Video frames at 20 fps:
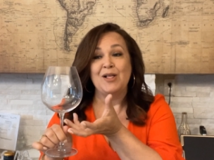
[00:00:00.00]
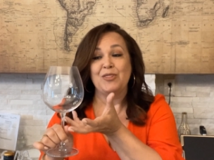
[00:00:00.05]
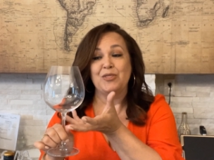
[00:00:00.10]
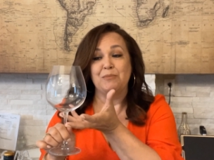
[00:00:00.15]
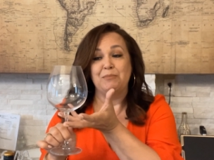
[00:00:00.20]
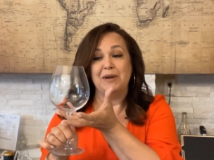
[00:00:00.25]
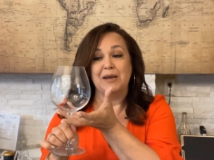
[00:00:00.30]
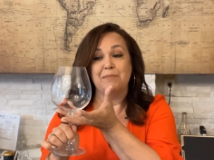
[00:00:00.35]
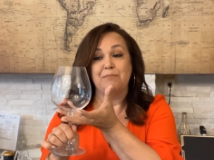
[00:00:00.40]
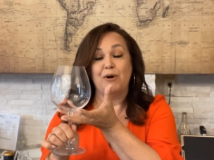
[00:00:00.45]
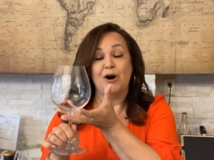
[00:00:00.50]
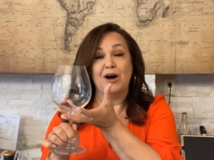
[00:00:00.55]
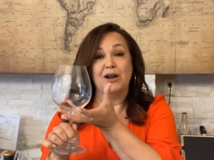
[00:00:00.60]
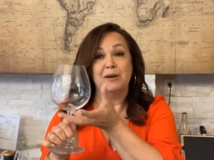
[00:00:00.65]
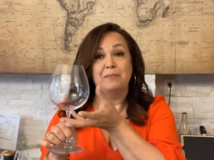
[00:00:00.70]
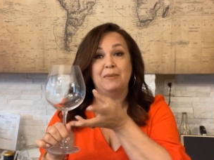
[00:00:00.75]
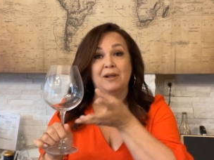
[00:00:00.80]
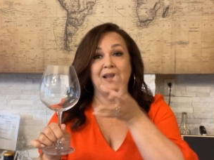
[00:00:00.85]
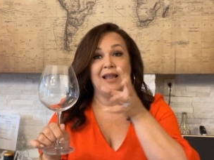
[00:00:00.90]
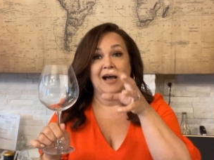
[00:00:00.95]
The big
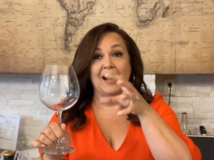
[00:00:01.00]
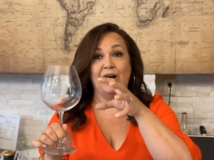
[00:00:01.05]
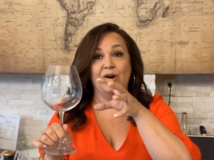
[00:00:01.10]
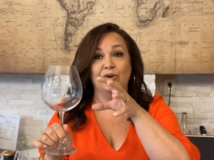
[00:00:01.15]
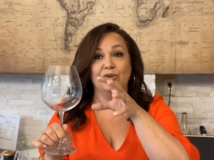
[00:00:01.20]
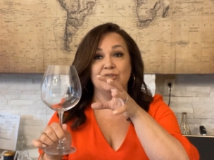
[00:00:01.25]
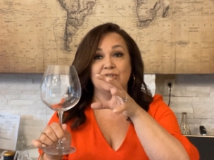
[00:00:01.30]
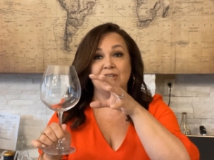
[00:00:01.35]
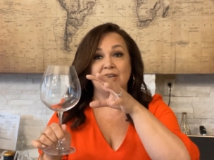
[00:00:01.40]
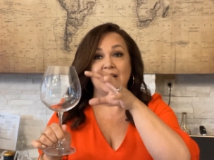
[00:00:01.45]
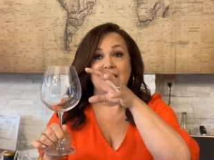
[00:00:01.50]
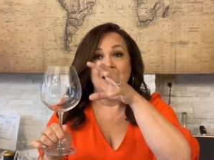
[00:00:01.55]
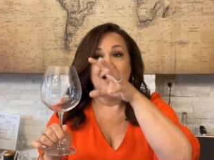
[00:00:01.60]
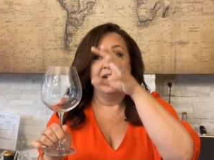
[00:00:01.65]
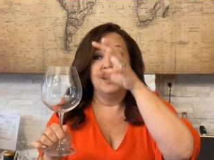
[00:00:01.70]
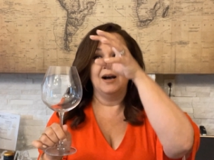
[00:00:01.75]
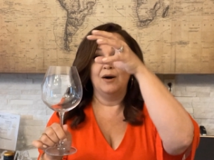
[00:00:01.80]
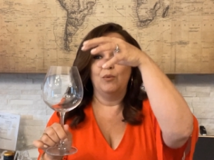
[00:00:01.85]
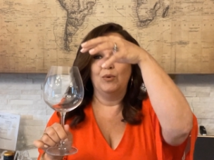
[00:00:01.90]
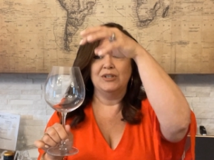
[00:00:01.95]
bottom allows
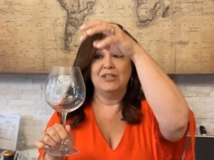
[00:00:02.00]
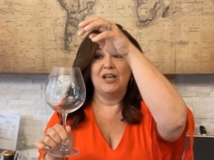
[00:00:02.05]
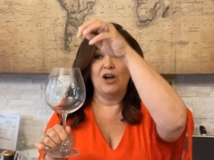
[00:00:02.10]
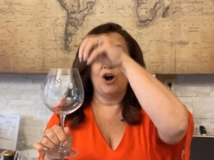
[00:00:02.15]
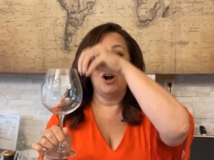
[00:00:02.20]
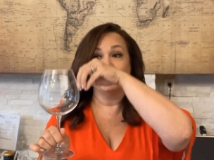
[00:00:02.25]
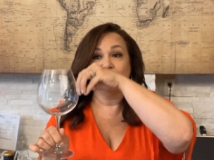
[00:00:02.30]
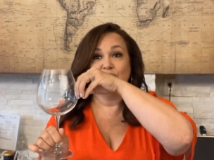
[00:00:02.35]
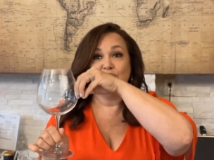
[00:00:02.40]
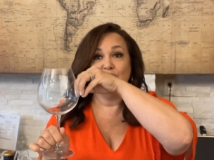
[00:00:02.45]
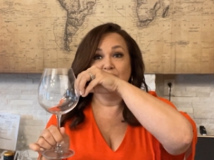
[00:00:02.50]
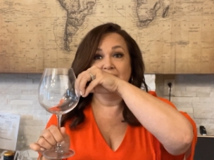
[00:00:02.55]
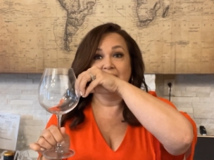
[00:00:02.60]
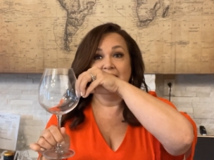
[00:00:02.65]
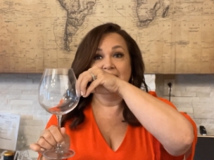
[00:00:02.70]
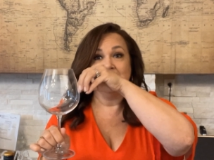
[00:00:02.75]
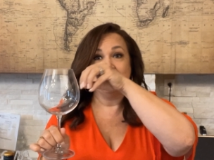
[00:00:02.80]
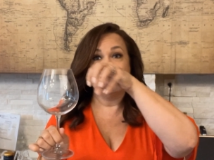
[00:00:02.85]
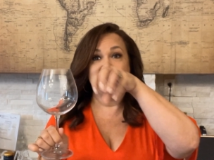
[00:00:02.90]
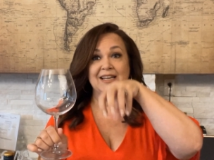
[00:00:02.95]
when the oxygen
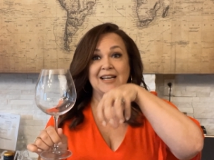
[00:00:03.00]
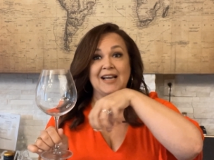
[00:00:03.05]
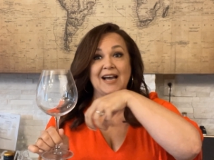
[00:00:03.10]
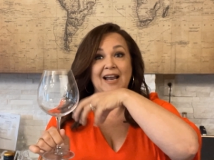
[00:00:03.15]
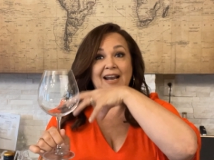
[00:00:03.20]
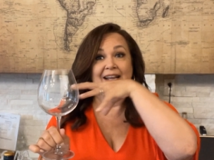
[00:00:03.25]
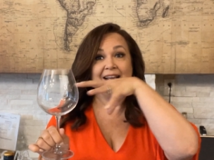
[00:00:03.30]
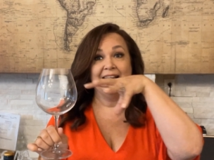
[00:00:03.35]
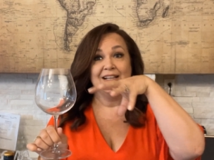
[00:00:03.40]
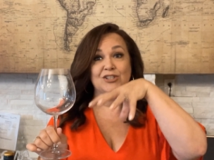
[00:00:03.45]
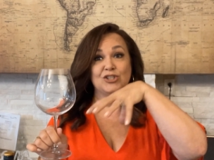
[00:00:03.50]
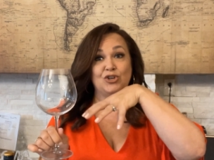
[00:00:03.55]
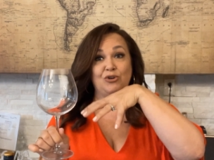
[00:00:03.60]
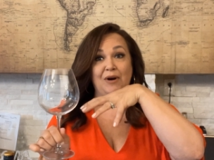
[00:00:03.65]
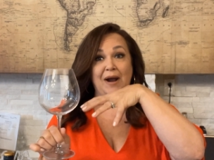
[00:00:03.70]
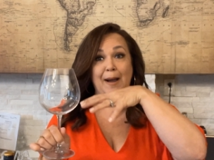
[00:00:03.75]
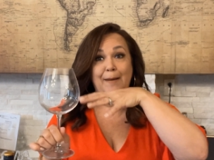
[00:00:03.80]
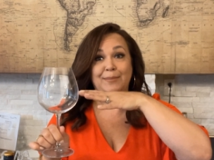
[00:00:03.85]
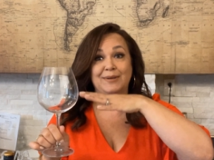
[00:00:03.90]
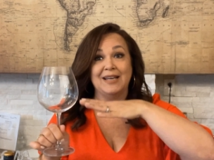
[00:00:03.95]
gets in, it kind of gets
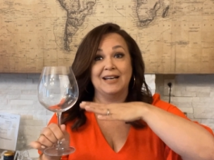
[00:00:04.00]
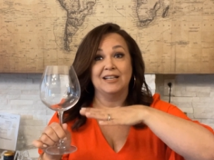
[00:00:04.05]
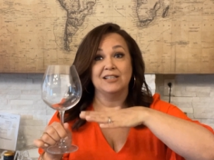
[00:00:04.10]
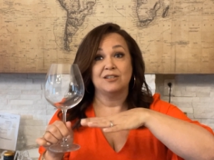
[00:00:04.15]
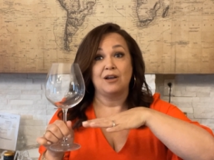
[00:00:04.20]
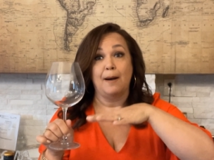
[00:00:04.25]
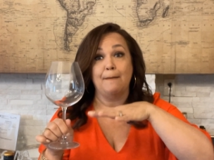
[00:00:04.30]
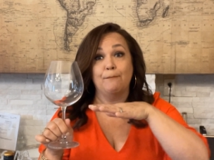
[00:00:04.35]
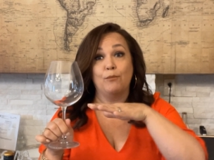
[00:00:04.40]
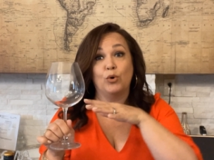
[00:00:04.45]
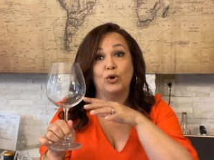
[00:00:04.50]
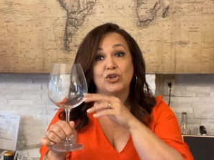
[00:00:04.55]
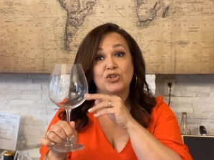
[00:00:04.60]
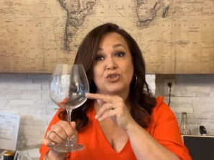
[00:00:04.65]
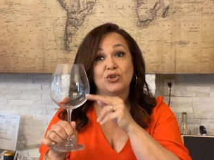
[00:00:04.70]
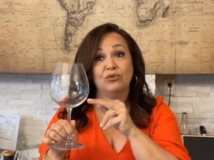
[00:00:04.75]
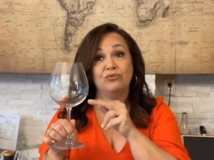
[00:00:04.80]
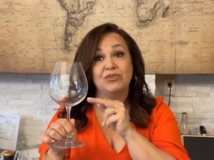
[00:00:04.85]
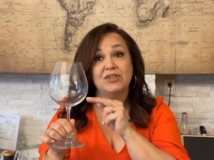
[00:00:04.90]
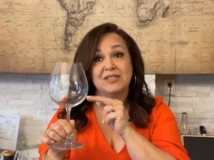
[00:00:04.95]
trapped and it's got more
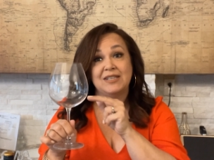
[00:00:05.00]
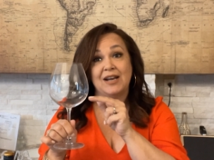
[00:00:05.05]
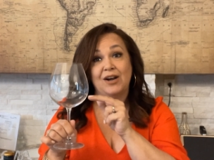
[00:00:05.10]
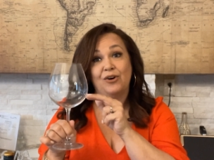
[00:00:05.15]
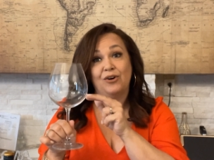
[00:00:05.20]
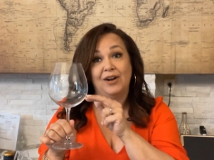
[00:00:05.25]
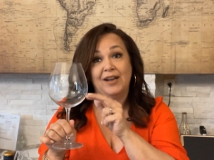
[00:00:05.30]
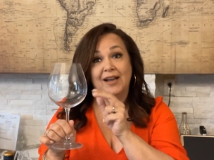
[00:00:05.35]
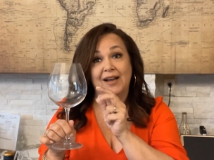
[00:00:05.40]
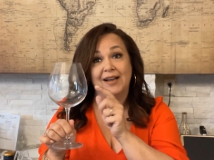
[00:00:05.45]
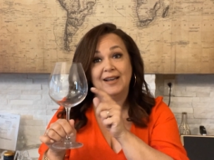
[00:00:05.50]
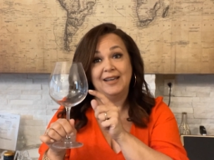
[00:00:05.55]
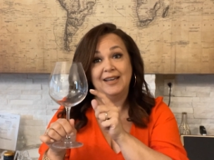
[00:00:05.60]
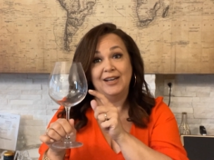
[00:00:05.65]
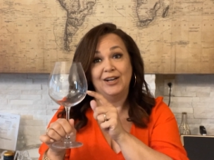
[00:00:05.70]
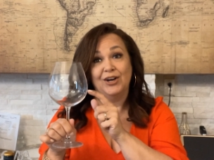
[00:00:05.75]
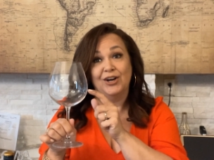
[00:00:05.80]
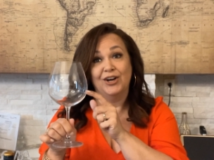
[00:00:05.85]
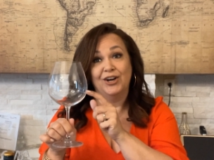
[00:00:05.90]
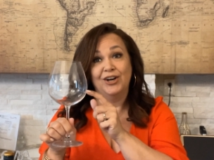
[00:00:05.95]
surface area
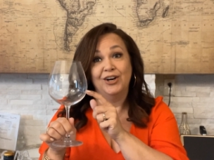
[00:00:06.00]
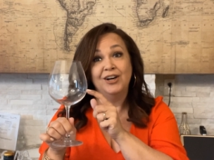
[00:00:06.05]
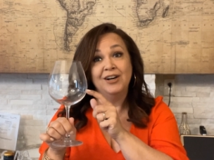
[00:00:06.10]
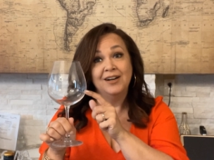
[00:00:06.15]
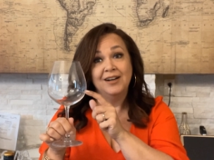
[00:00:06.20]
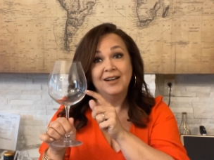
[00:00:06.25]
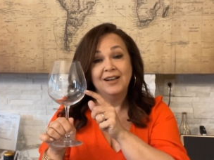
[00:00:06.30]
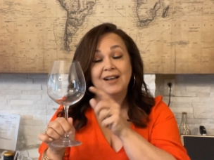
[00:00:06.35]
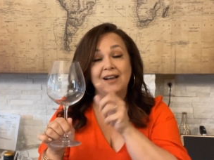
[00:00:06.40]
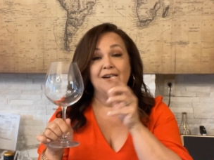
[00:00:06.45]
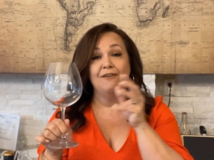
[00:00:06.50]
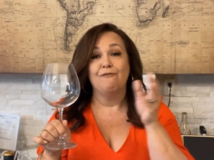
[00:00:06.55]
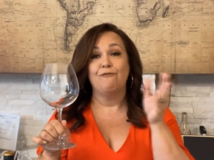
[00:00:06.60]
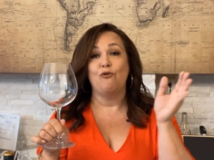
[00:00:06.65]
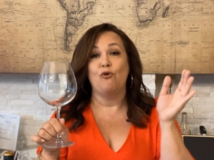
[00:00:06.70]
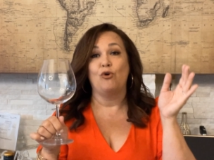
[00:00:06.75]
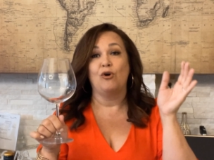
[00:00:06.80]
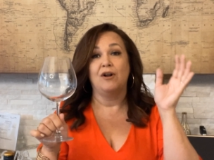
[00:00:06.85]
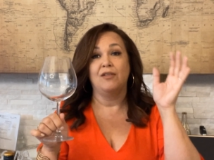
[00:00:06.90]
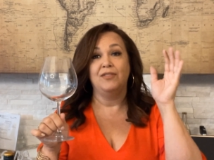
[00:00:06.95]
here
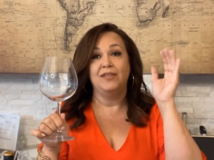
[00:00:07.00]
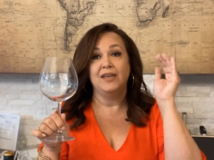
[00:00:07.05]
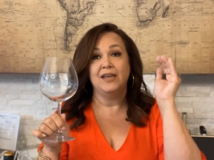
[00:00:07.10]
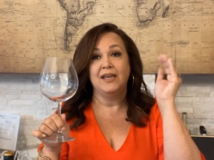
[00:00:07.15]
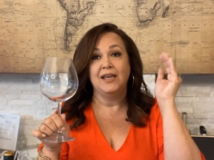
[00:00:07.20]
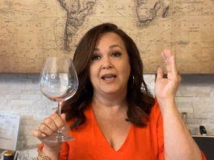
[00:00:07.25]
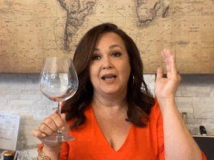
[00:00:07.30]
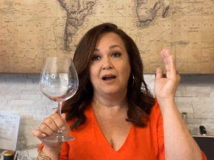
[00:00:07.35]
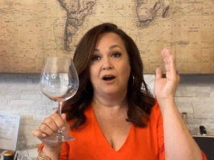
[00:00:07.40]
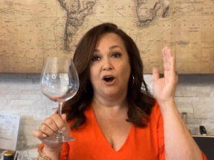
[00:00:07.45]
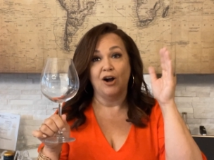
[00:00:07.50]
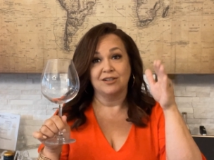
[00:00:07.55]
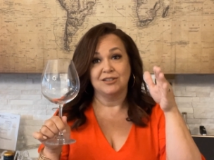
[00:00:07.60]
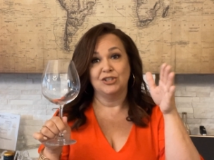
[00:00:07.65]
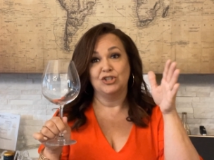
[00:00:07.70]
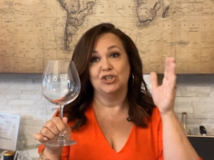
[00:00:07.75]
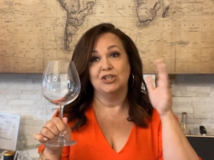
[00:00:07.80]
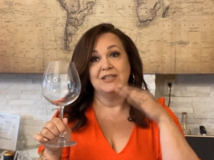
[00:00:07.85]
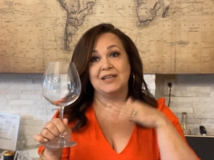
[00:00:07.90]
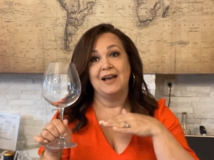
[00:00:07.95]
for the
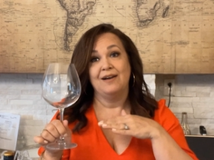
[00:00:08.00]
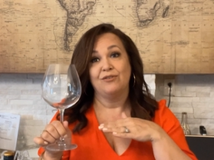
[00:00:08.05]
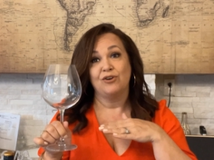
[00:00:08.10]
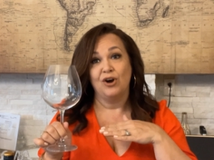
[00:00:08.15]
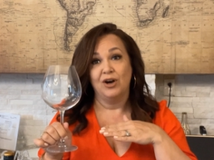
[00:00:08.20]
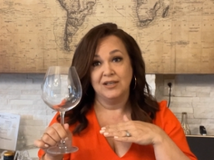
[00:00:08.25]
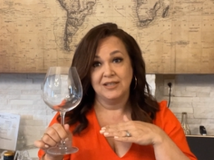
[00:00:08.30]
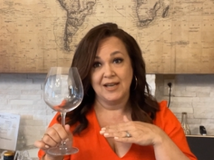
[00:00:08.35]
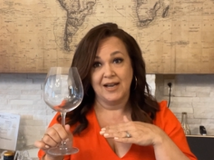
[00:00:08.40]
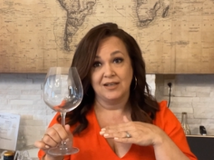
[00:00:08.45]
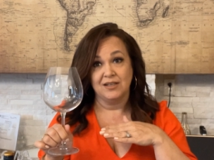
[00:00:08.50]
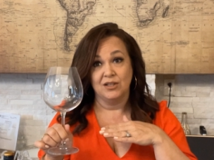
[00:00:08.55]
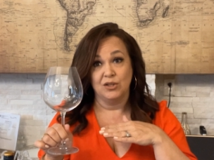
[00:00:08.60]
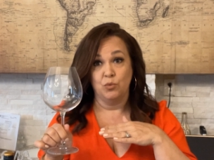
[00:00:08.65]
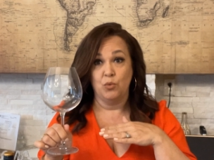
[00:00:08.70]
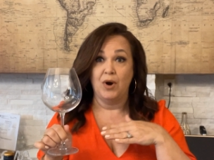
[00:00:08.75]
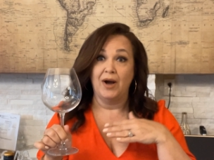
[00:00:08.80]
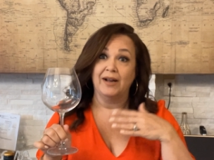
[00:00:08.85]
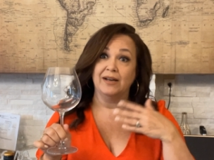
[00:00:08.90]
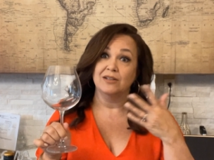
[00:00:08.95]
oxygen to have contact to the
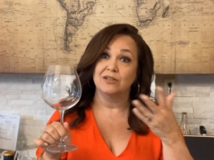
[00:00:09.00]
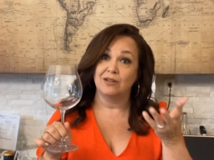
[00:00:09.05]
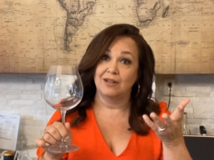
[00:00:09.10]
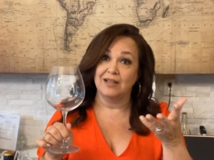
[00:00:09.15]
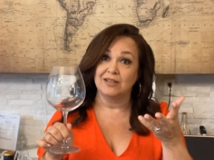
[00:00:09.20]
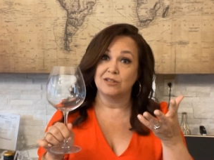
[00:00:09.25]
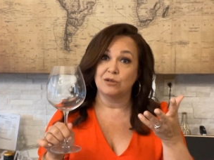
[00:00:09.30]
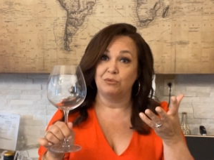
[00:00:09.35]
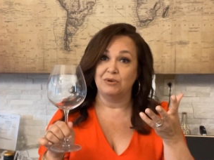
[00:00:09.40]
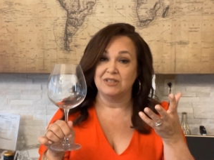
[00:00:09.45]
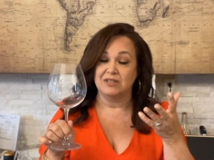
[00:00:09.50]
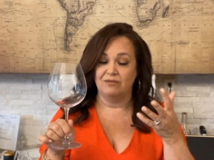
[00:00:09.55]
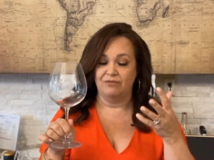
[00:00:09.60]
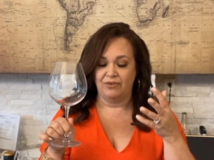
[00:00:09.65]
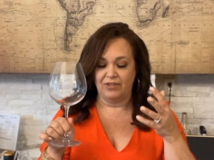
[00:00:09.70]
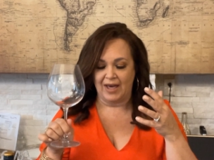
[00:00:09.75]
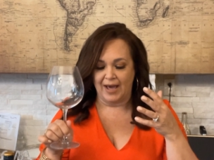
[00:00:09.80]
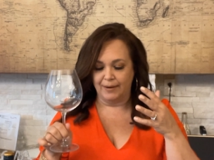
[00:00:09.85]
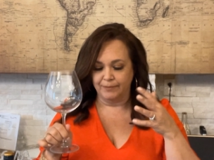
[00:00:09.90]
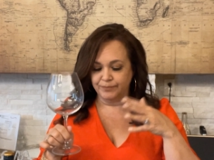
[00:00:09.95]
wine. So that's the reason
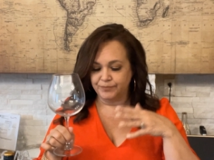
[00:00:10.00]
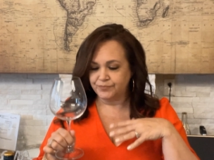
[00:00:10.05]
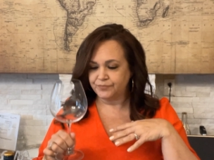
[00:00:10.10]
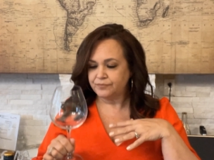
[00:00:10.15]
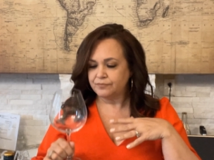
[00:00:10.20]
for that.